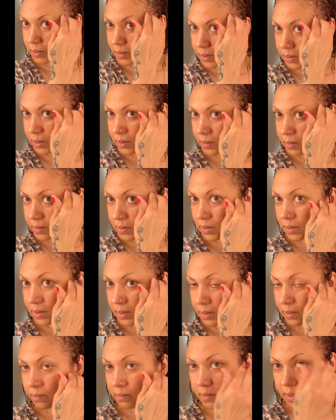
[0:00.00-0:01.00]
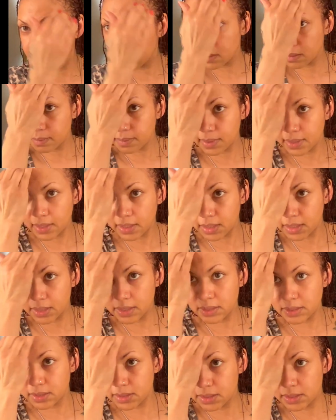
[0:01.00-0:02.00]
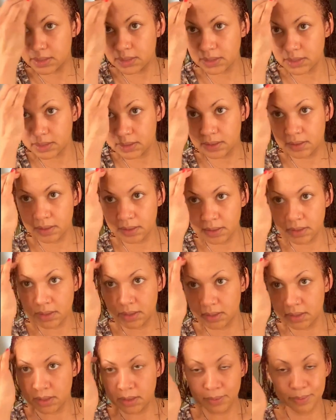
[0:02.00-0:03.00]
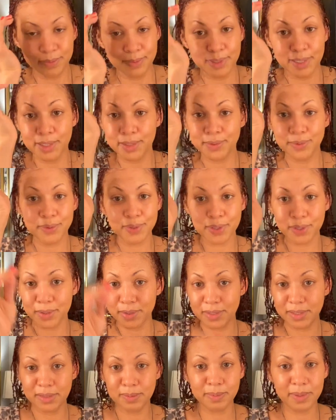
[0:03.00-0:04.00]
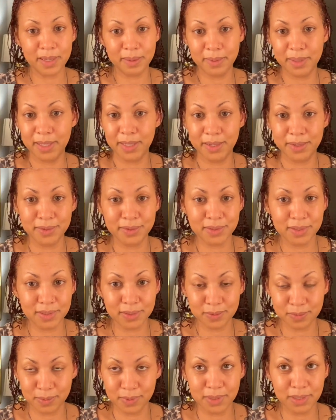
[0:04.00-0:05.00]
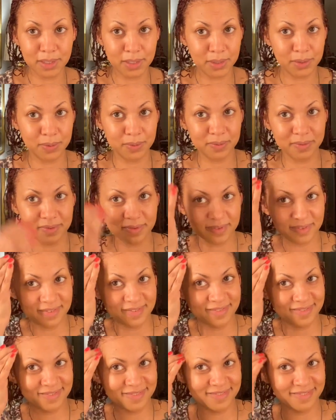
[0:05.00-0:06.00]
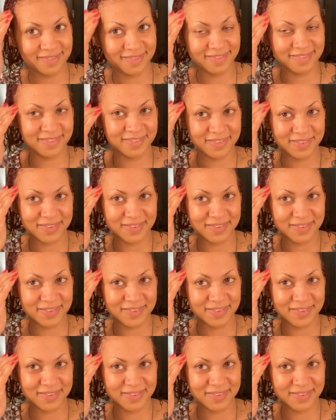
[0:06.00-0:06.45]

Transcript: a little gel right on my edges. We're not gonna call these baby hairs because we know. We're